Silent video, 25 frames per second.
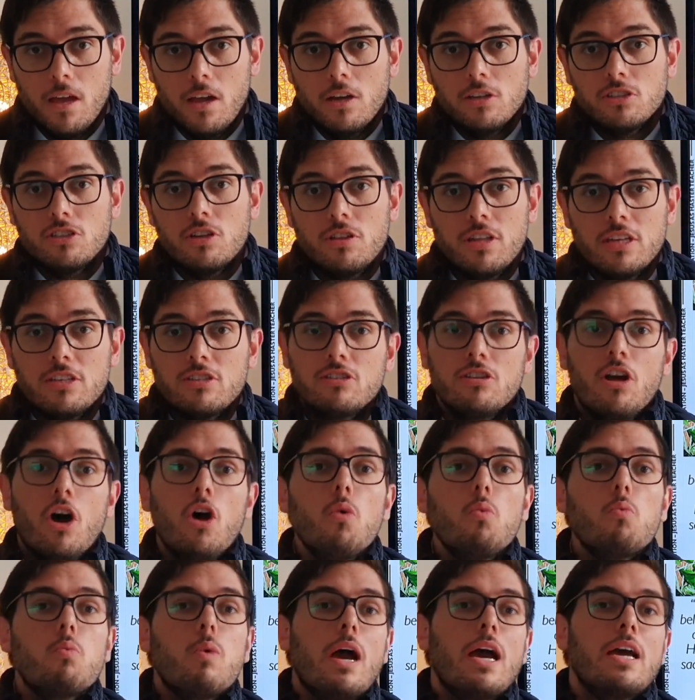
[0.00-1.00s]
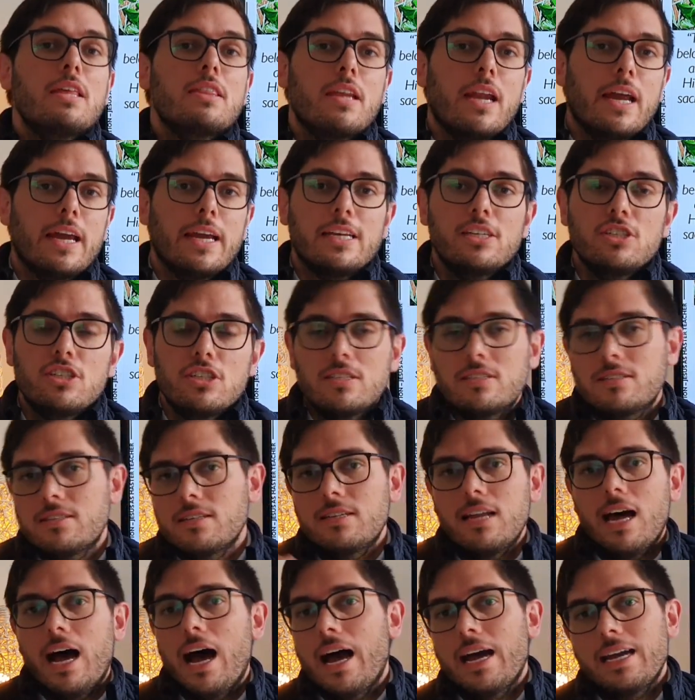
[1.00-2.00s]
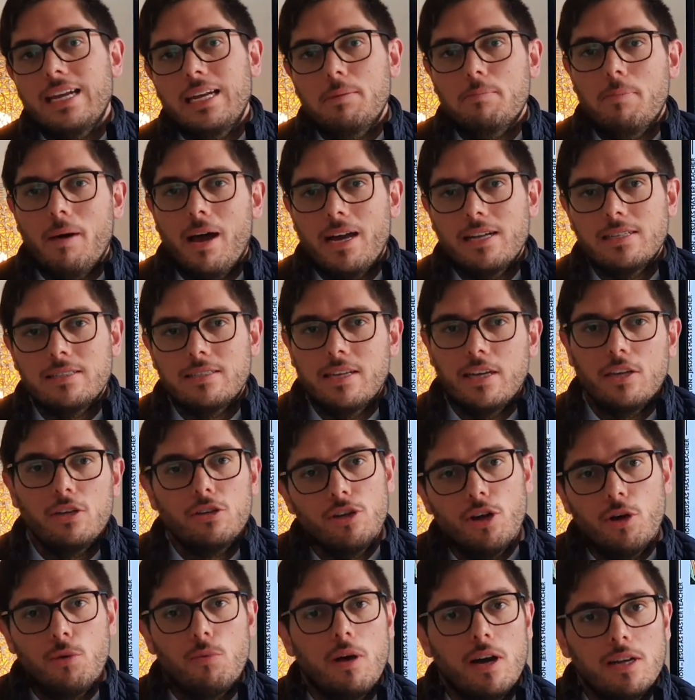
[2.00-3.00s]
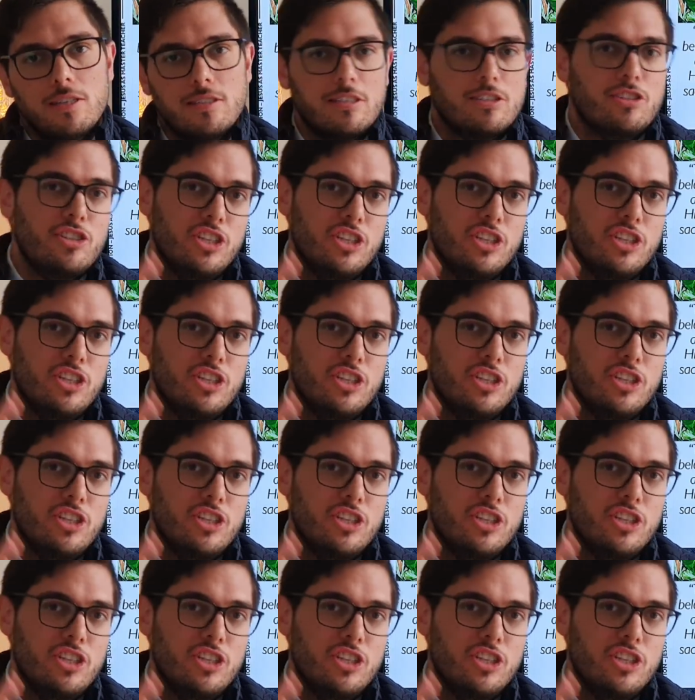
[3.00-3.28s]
So there's no way that I can just sit idly by and say, you know what,